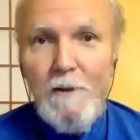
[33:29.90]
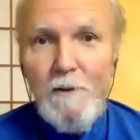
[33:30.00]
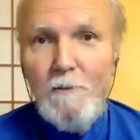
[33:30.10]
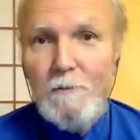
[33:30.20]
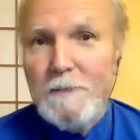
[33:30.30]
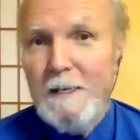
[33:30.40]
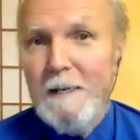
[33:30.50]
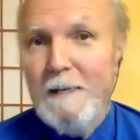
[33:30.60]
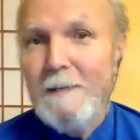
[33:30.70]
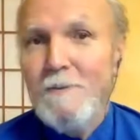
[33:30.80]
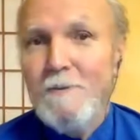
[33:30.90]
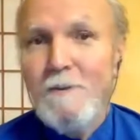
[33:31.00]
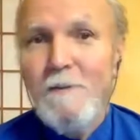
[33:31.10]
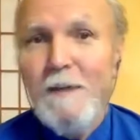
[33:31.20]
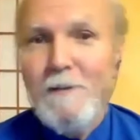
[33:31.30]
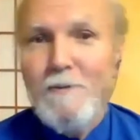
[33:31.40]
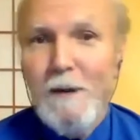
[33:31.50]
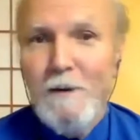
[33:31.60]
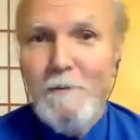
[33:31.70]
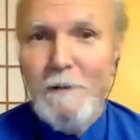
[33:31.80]
you'll see that
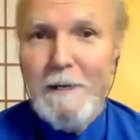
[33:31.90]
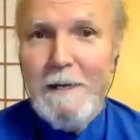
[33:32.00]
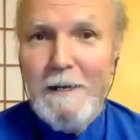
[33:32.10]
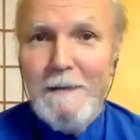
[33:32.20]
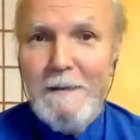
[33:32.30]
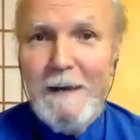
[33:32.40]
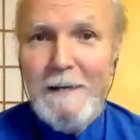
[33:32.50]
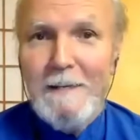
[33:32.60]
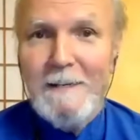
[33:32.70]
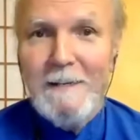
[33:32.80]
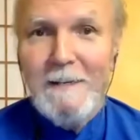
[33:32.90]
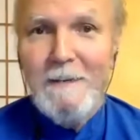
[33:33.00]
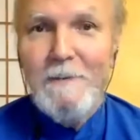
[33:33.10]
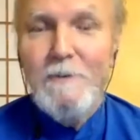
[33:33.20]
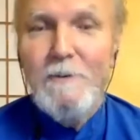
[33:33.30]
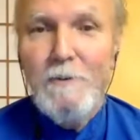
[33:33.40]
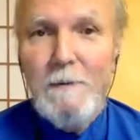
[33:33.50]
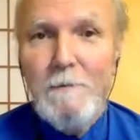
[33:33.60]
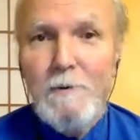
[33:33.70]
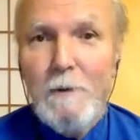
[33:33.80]
generally that your
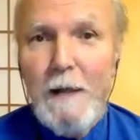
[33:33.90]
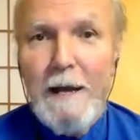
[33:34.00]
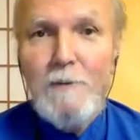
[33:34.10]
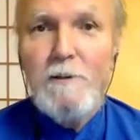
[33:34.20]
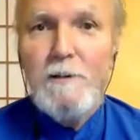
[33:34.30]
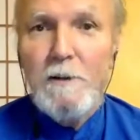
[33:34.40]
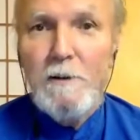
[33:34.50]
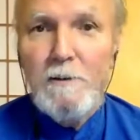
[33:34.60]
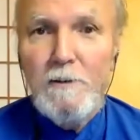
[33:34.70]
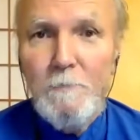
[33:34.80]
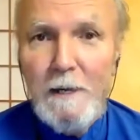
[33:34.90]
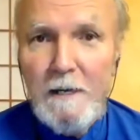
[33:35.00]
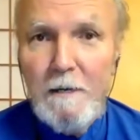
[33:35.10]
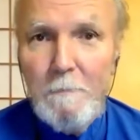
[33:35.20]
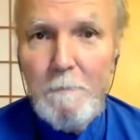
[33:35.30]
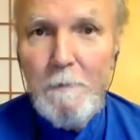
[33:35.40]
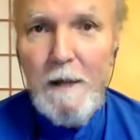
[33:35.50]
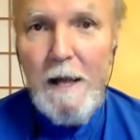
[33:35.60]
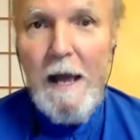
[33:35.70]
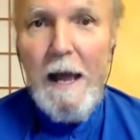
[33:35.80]
dream, you'll actually start to become,
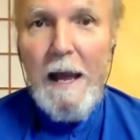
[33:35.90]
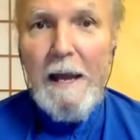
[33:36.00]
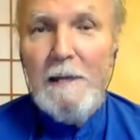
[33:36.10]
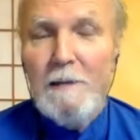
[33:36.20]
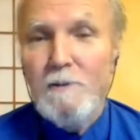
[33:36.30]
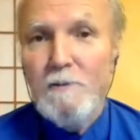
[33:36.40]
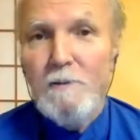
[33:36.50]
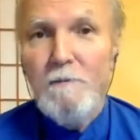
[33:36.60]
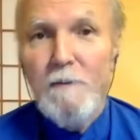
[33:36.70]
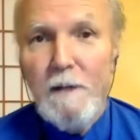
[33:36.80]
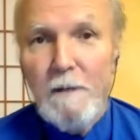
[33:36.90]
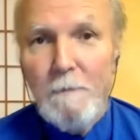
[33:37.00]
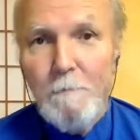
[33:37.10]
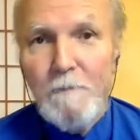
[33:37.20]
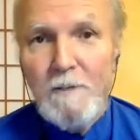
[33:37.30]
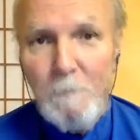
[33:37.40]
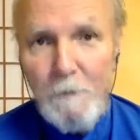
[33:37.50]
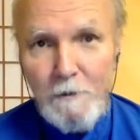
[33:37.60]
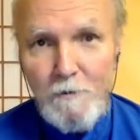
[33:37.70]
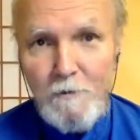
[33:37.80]
as you develop
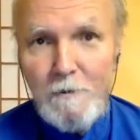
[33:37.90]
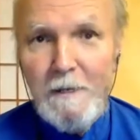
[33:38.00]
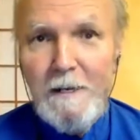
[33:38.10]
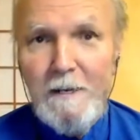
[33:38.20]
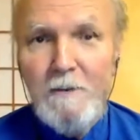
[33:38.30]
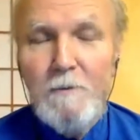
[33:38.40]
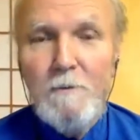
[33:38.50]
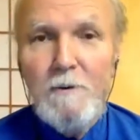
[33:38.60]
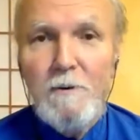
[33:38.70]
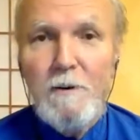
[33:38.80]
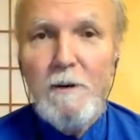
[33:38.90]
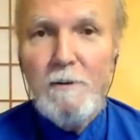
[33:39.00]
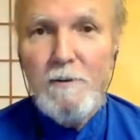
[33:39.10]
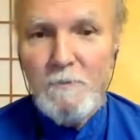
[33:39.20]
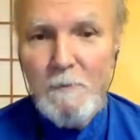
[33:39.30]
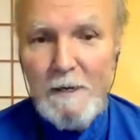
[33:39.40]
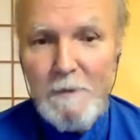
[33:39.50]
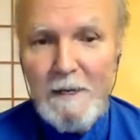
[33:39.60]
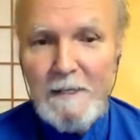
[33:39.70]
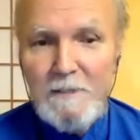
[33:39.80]
spiritually, your conscious mind
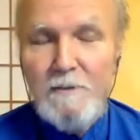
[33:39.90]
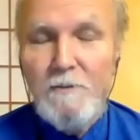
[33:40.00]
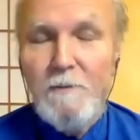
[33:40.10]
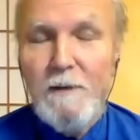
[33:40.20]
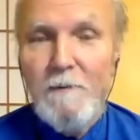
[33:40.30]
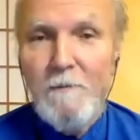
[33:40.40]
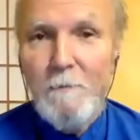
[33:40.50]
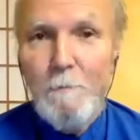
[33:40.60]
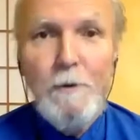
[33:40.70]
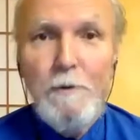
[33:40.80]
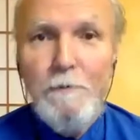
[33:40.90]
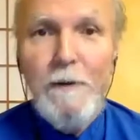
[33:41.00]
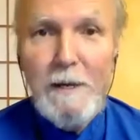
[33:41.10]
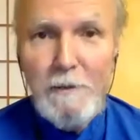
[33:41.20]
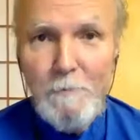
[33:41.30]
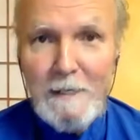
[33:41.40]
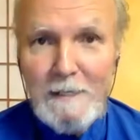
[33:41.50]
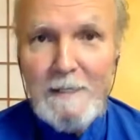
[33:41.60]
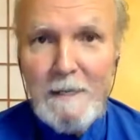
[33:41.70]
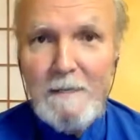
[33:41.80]
begins to purify, you might
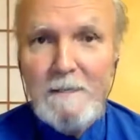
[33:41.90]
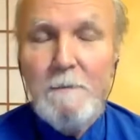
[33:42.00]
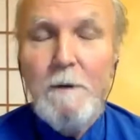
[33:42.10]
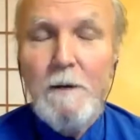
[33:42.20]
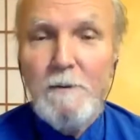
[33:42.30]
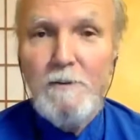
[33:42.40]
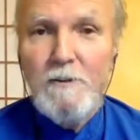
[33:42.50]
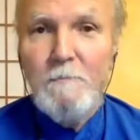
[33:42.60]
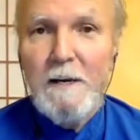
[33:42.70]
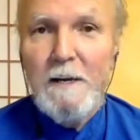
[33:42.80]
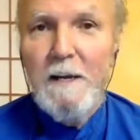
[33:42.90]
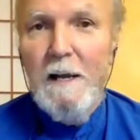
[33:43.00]
say, the subconscious mind.